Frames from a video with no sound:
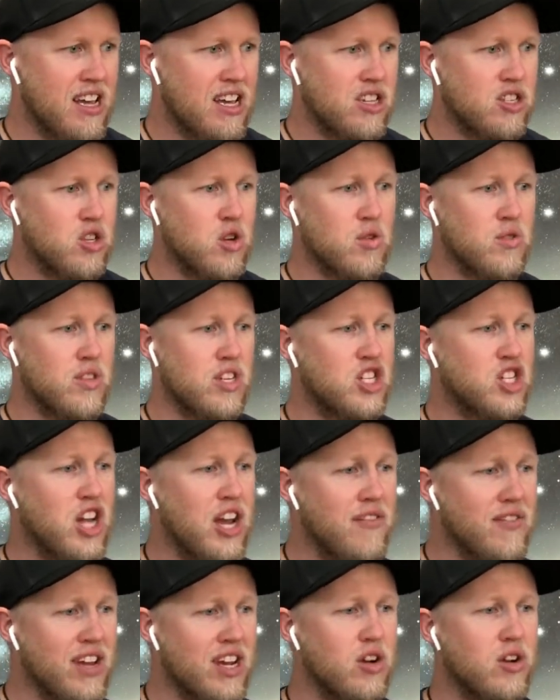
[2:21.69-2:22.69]
So the
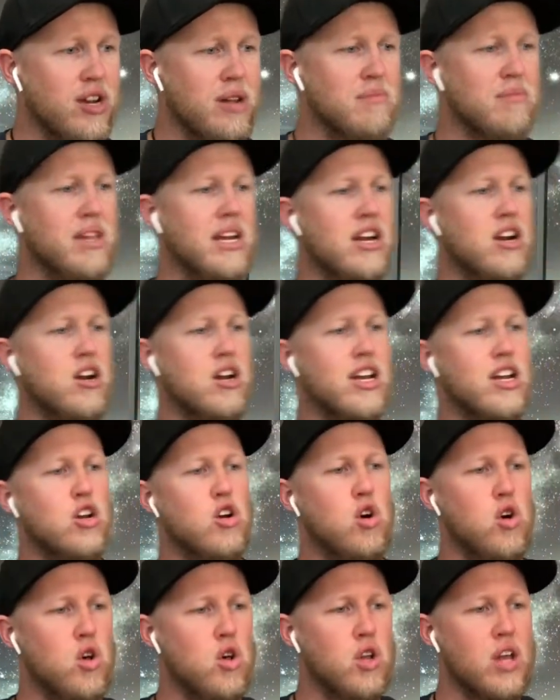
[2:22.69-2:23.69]
shaving cream layer can
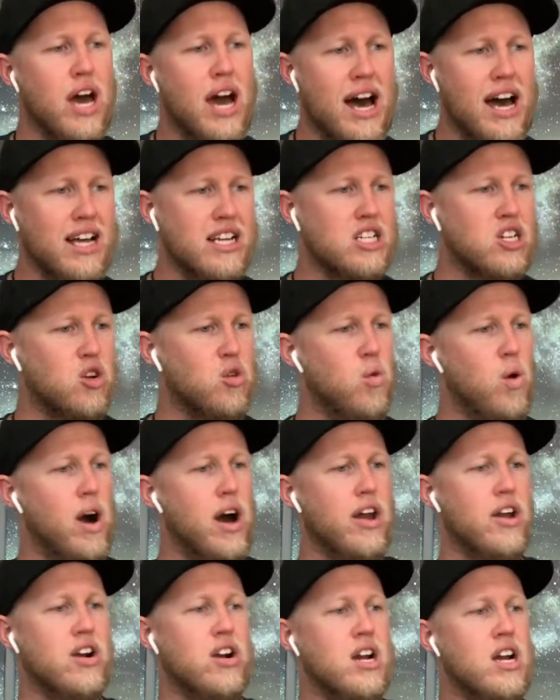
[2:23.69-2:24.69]
hold on to
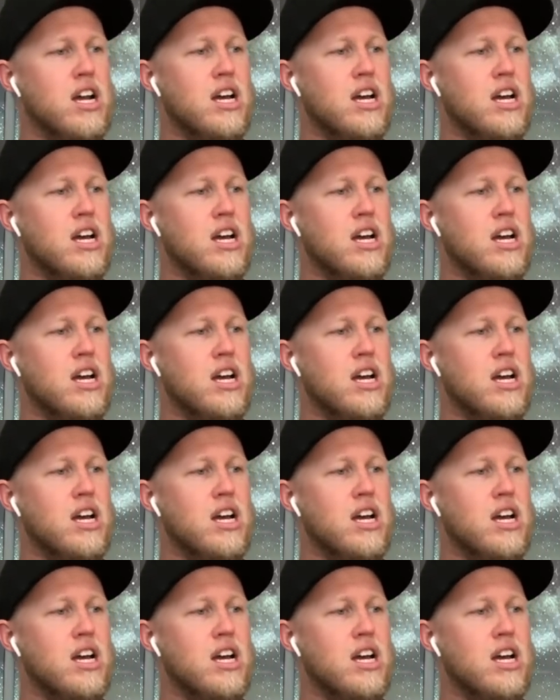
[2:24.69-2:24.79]
water.